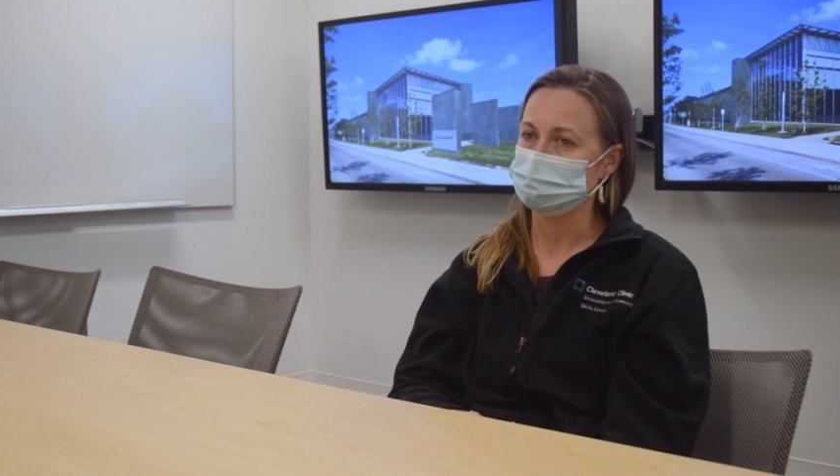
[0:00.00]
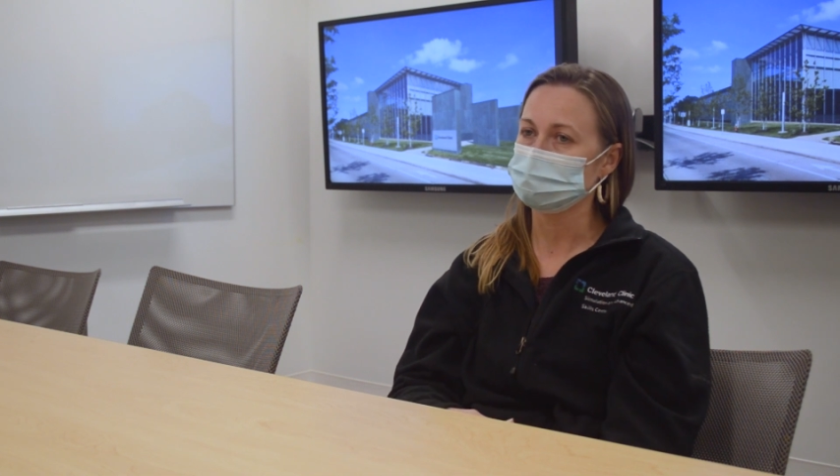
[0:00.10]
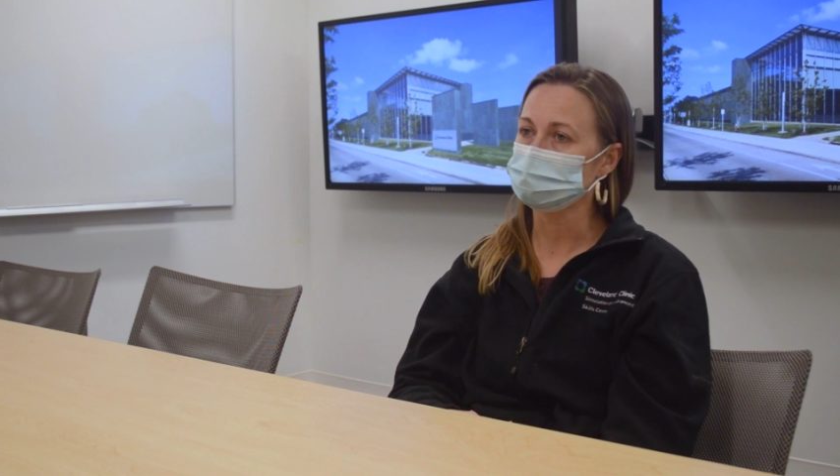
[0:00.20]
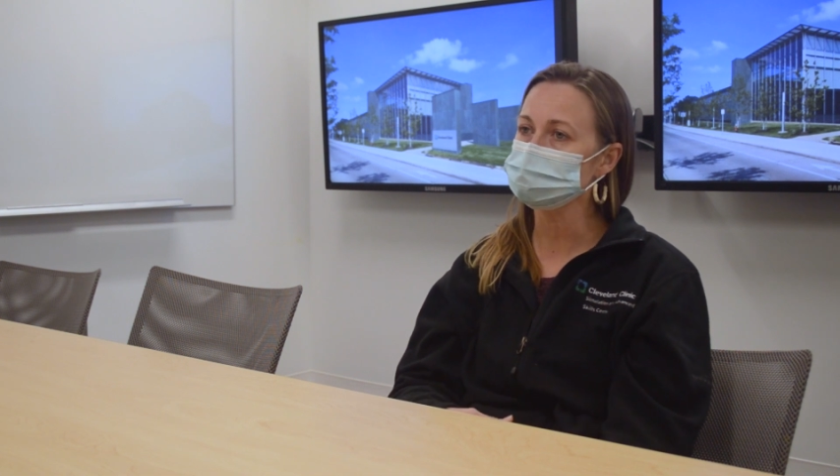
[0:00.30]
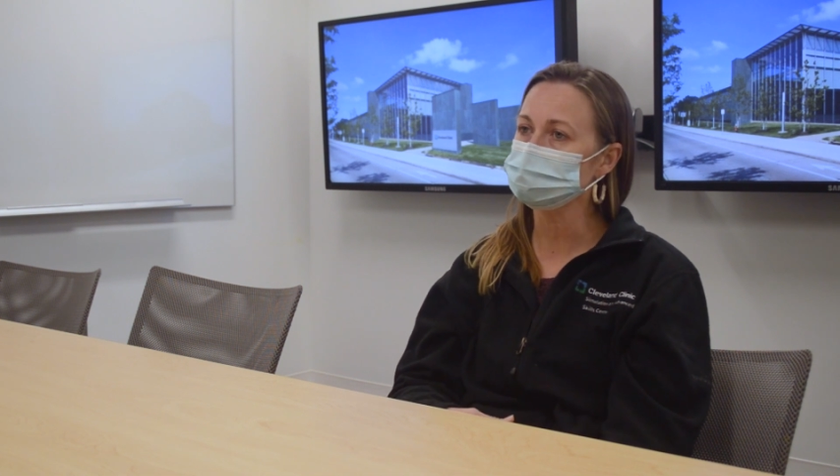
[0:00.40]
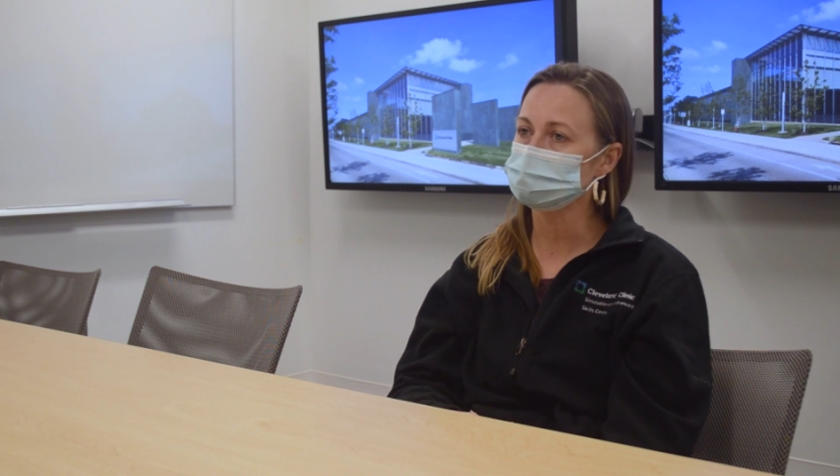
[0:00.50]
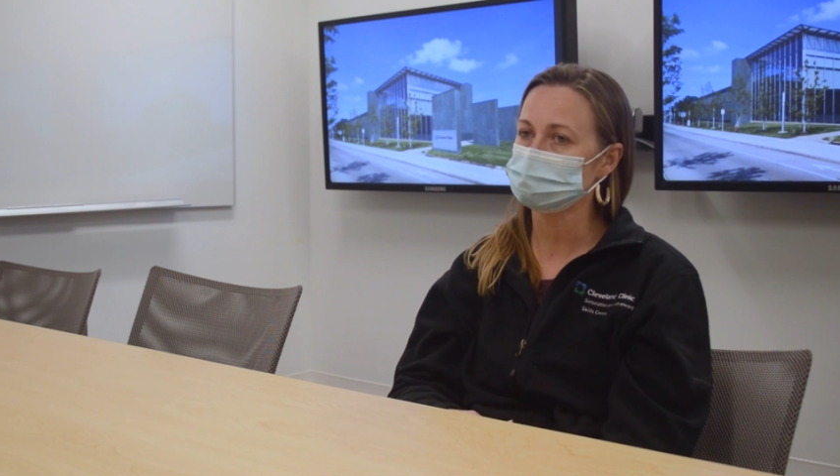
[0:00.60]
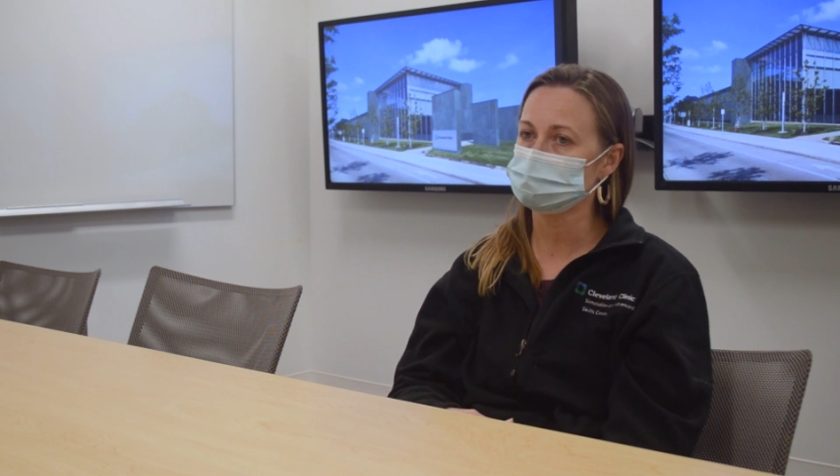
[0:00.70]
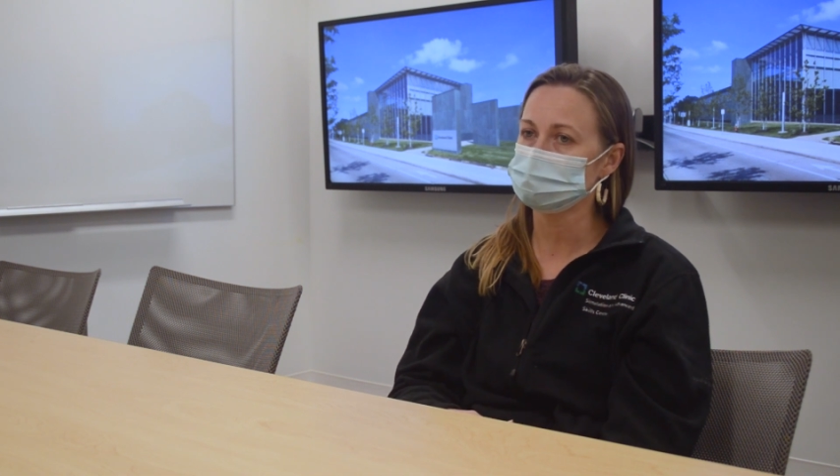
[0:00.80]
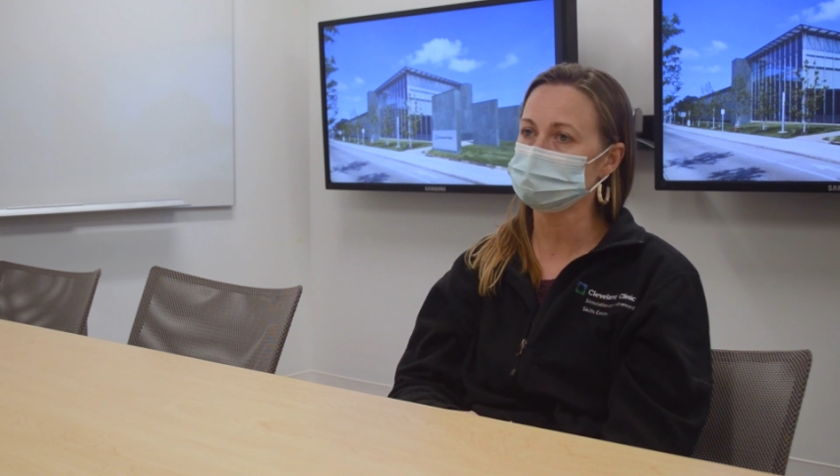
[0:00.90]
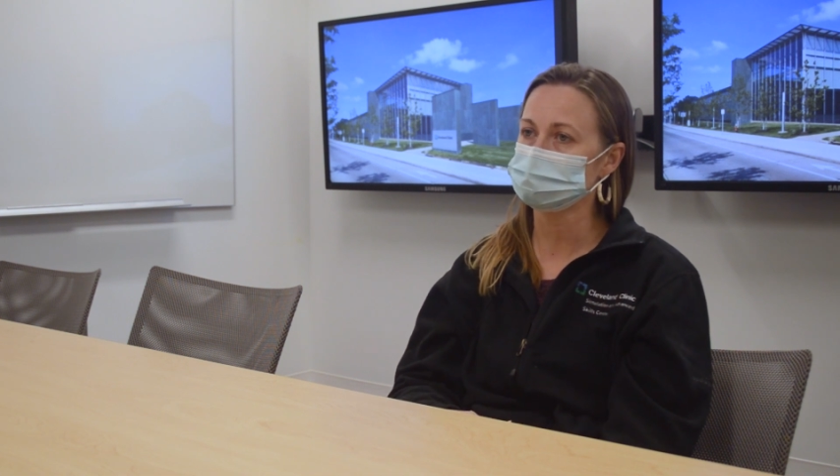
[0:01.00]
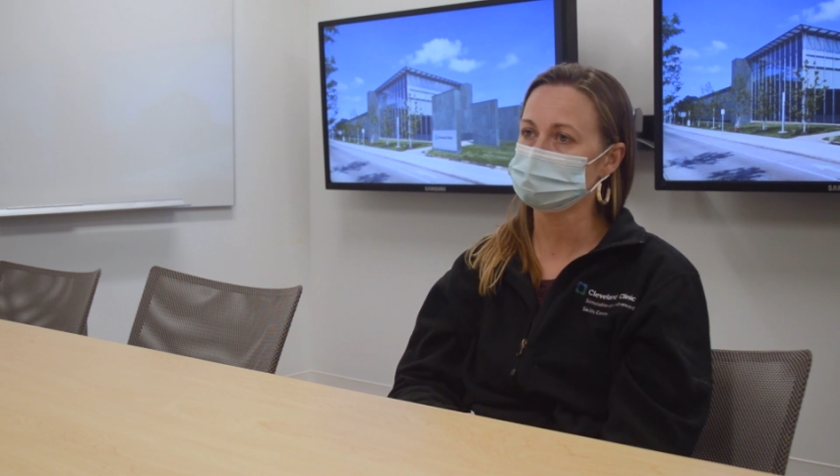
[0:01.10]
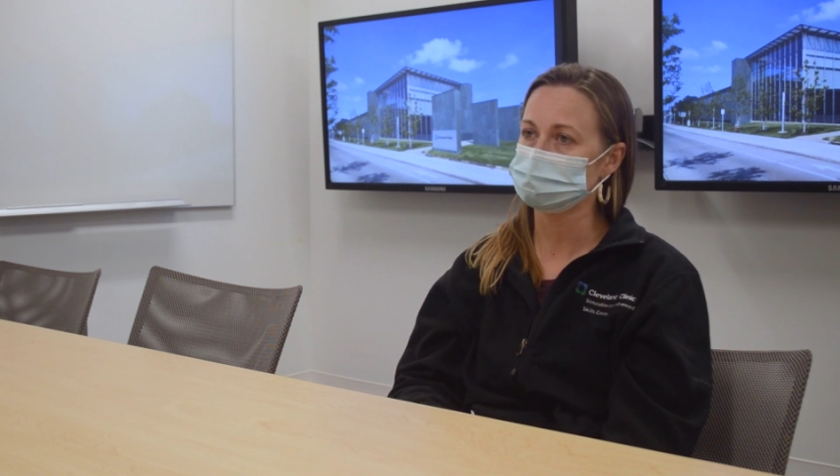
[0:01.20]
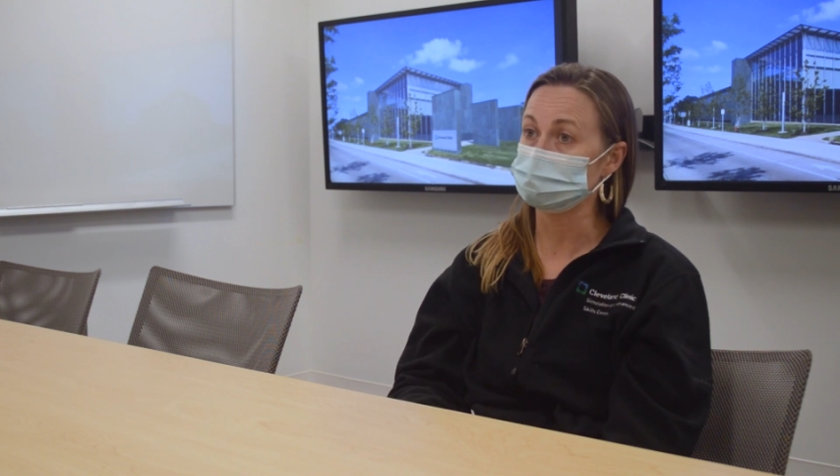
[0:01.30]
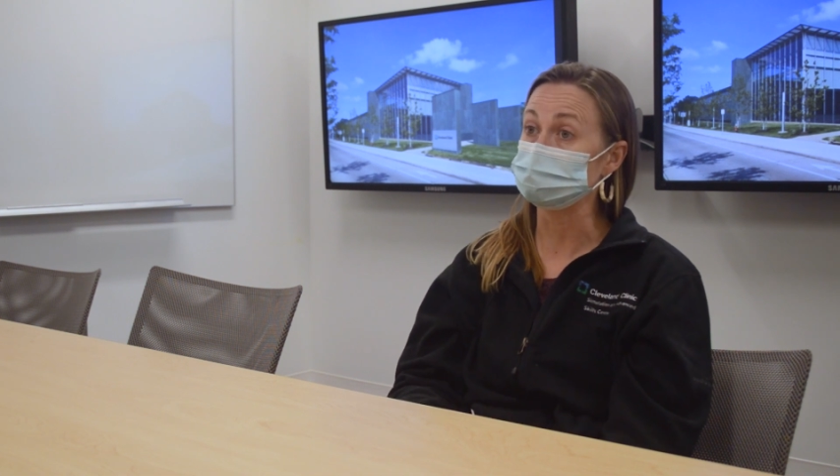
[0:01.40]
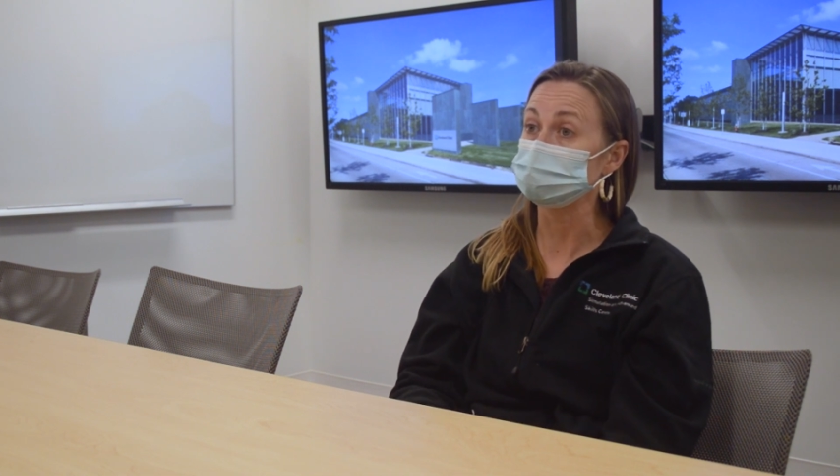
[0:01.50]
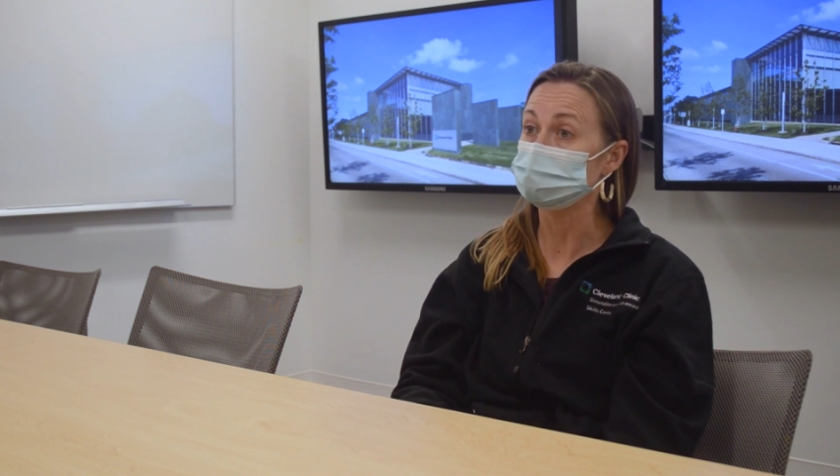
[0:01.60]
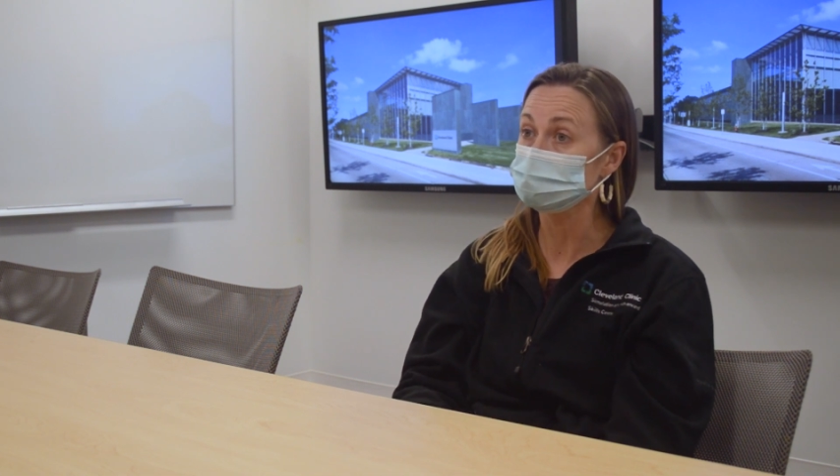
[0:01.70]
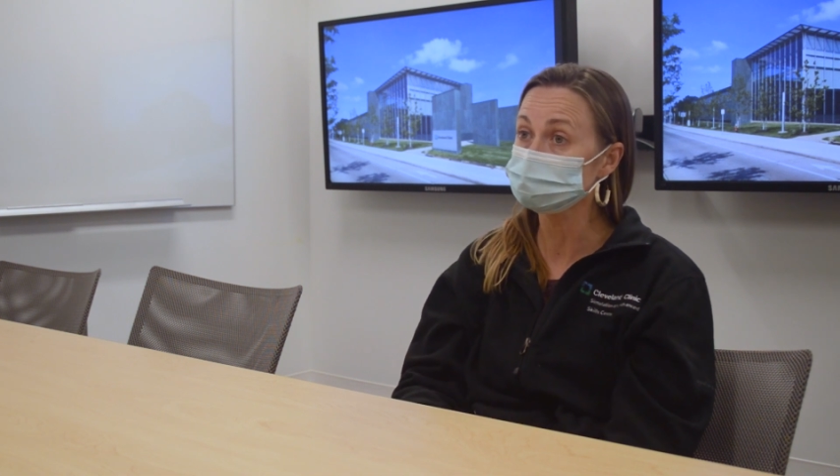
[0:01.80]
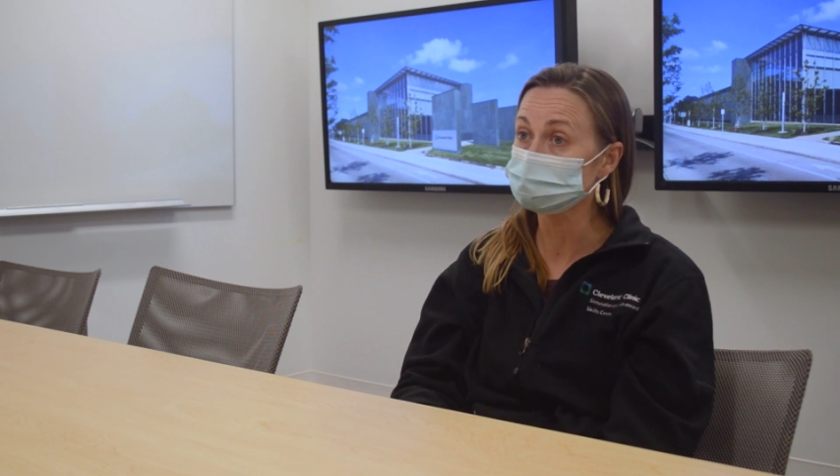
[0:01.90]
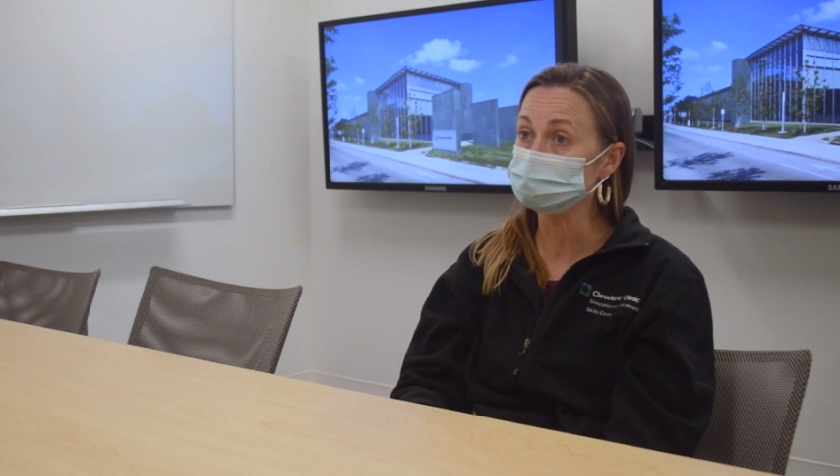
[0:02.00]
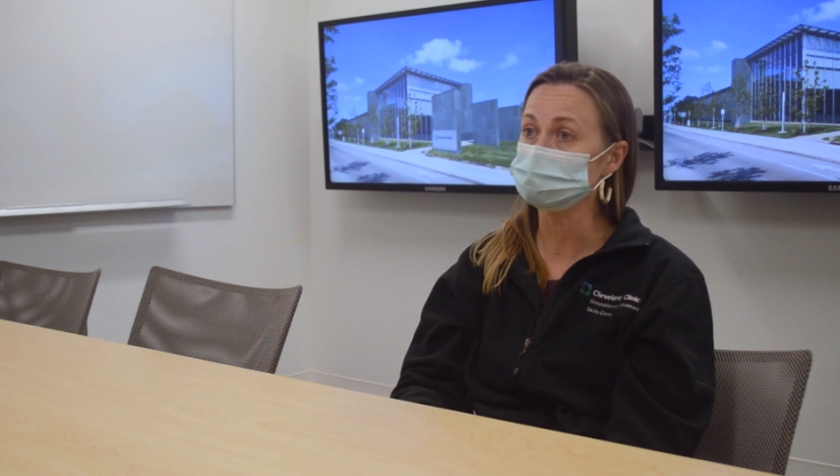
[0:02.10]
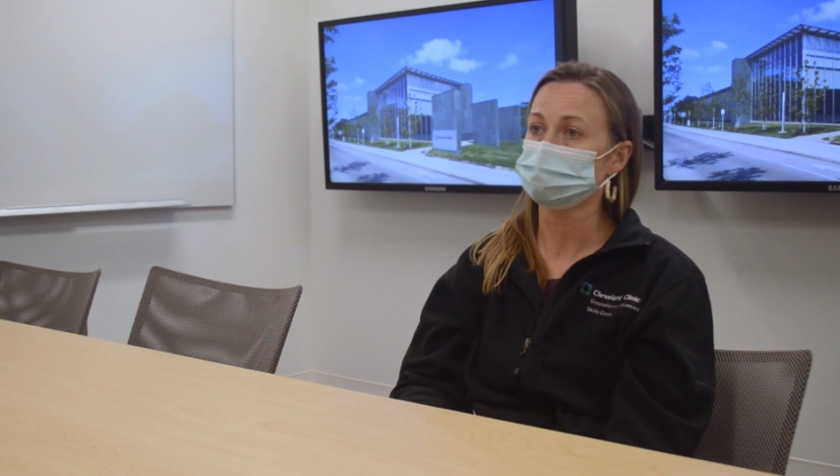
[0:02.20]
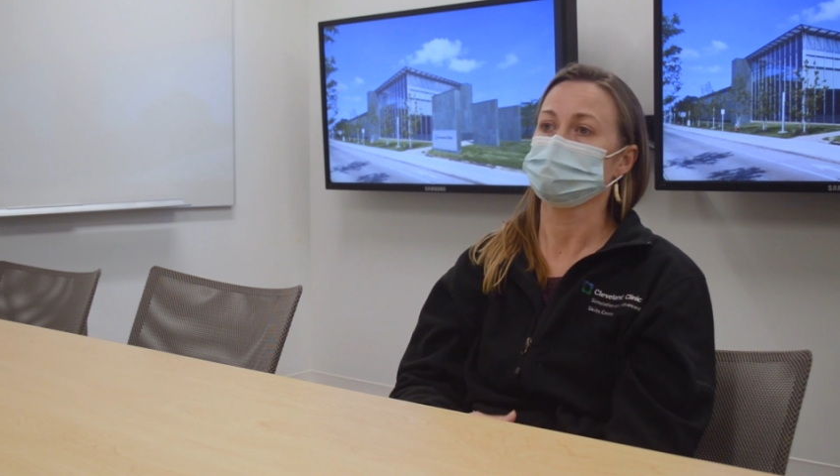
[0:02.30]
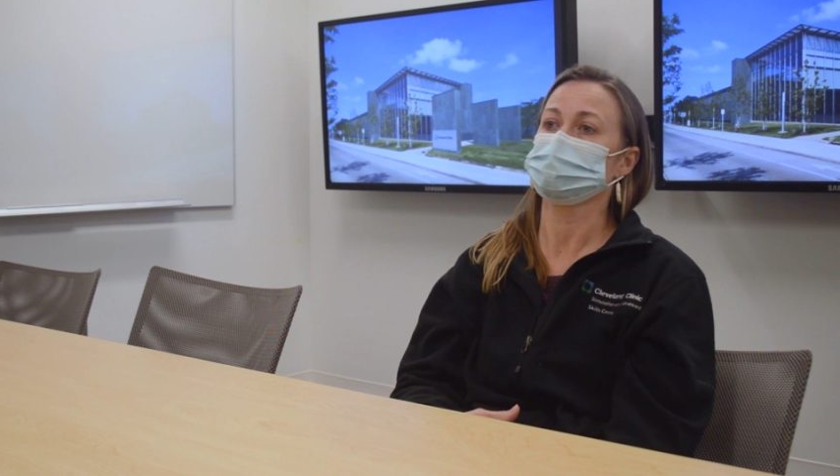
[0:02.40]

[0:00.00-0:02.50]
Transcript: but also continue to be meaningful